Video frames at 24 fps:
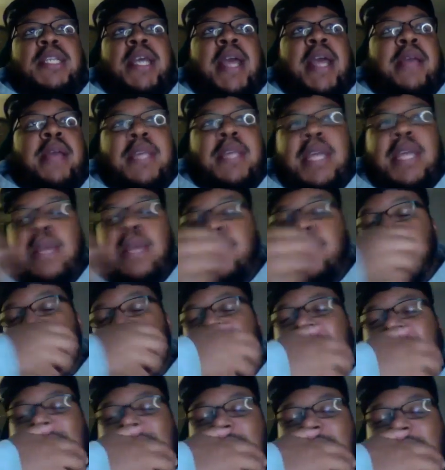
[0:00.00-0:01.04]
I think he was
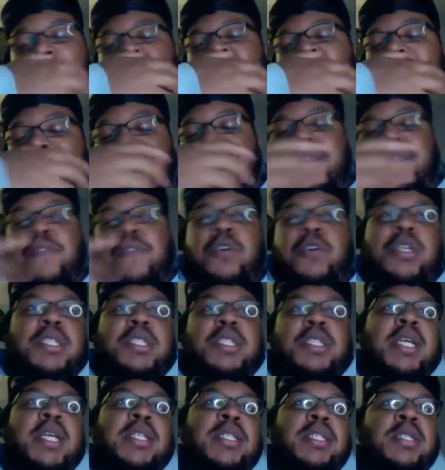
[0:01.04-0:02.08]
13 for
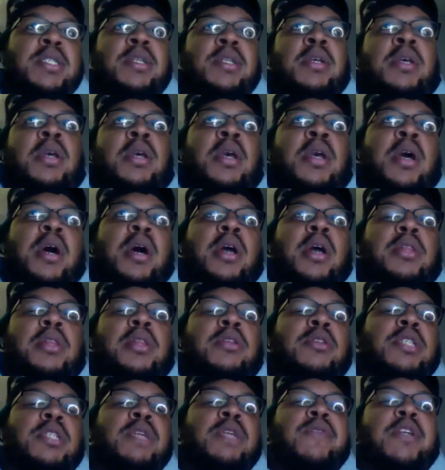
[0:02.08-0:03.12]
46,
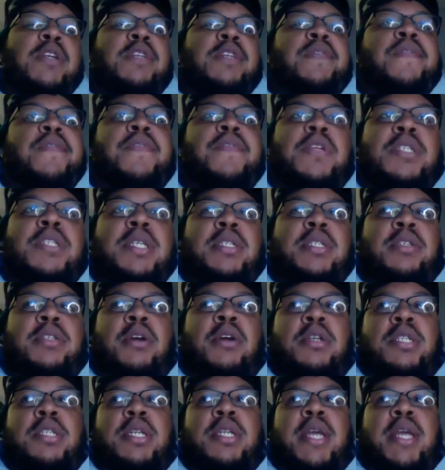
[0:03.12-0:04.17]
13 rushes for 46
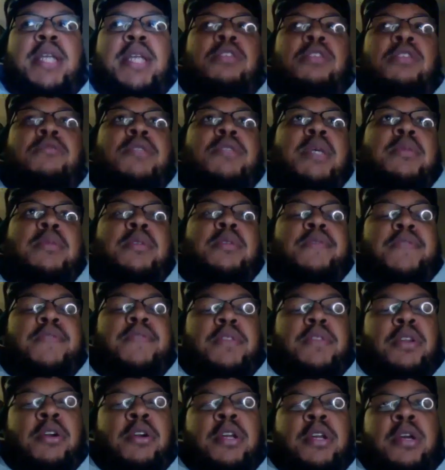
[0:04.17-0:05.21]
yards, and he had 2 receptions for
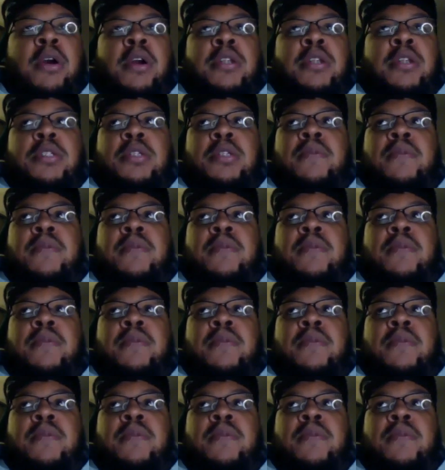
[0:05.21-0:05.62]
30 yards.